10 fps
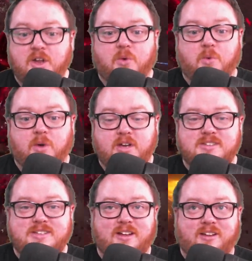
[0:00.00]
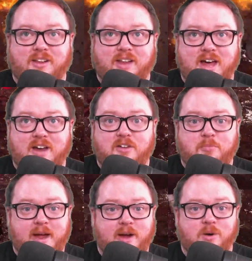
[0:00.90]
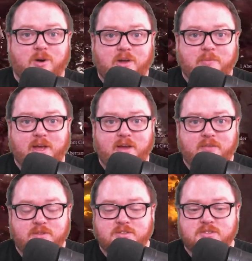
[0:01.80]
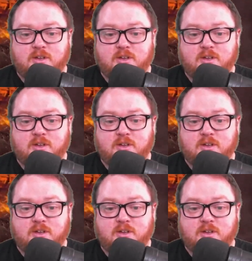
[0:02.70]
We're going to see a lot of power coming out of this